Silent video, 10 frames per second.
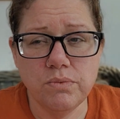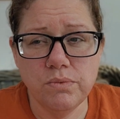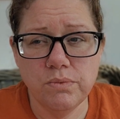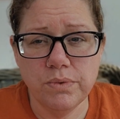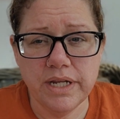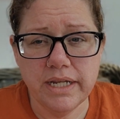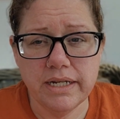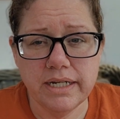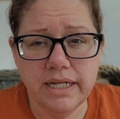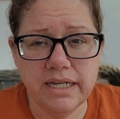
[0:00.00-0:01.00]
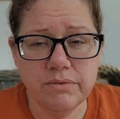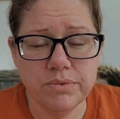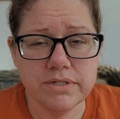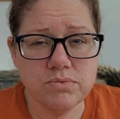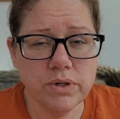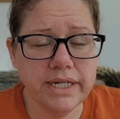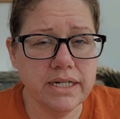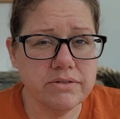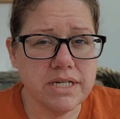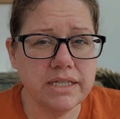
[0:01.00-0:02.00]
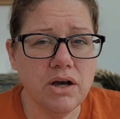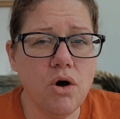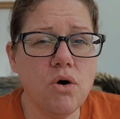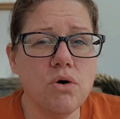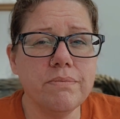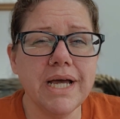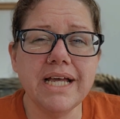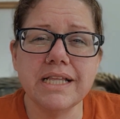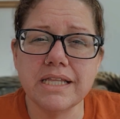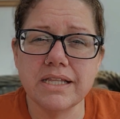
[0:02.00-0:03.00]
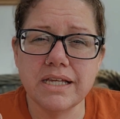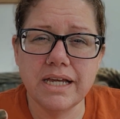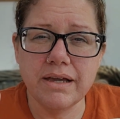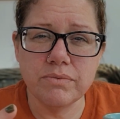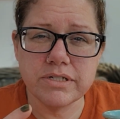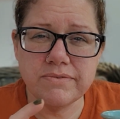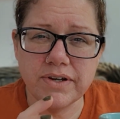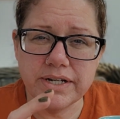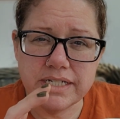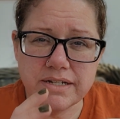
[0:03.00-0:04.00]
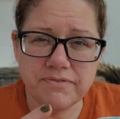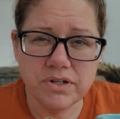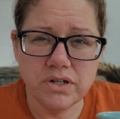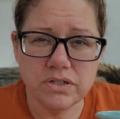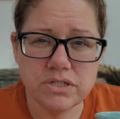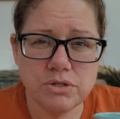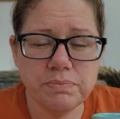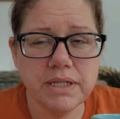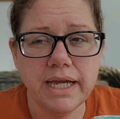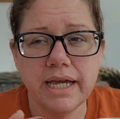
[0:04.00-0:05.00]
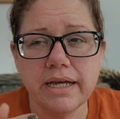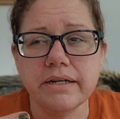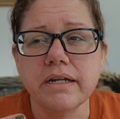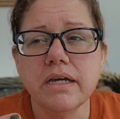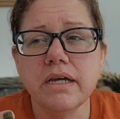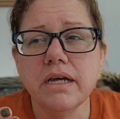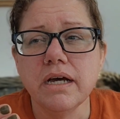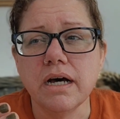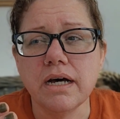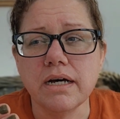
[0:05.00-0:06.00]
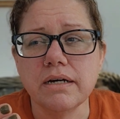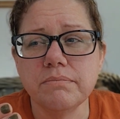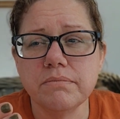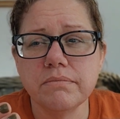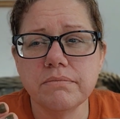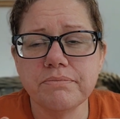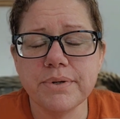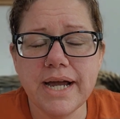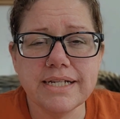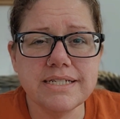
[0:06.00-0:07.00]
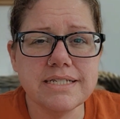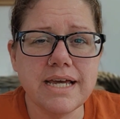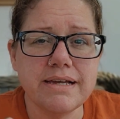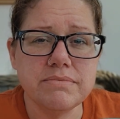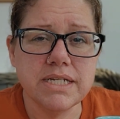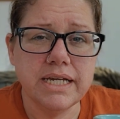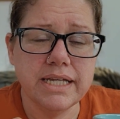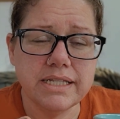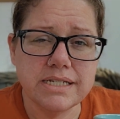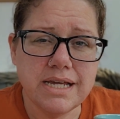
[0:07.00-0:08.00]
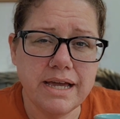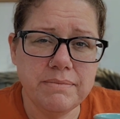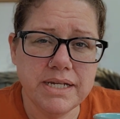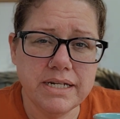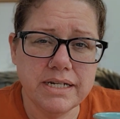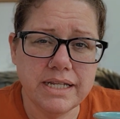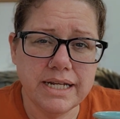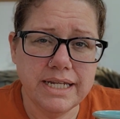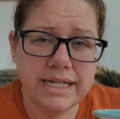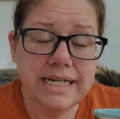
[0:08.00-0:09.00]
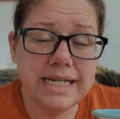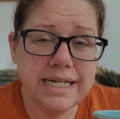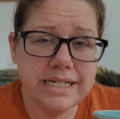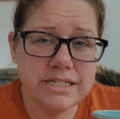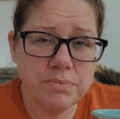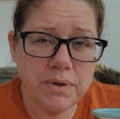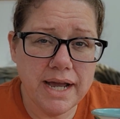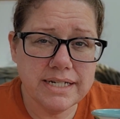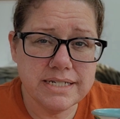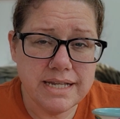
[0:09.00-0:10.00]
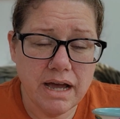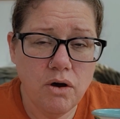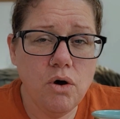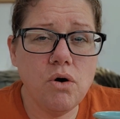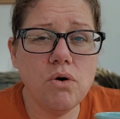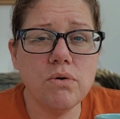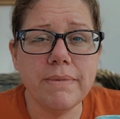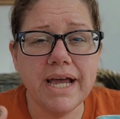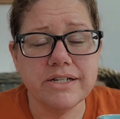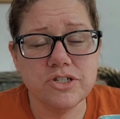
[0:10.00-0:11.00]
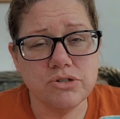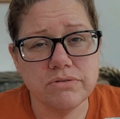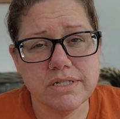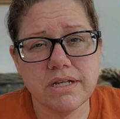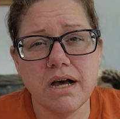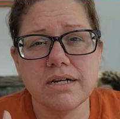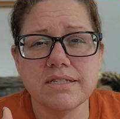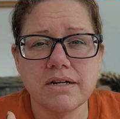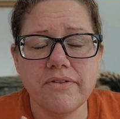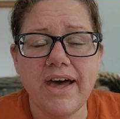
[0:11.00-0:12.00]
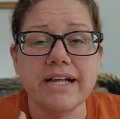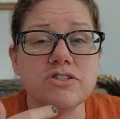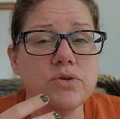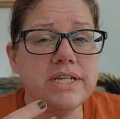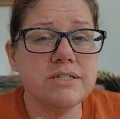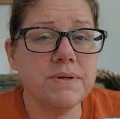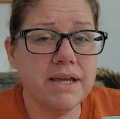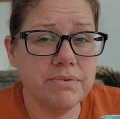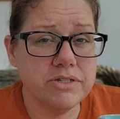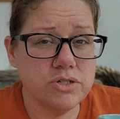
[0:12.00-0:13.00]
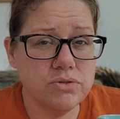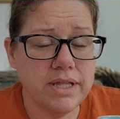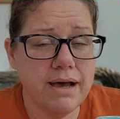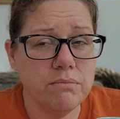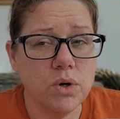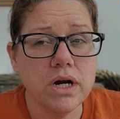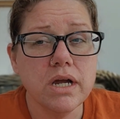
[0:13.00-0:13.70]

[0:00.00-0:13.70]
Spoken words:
when he was working outside the home, it was very difficult to plan practice times and get the time in that he needed to practice at home and choose songs and all that. So he's been able to do that more.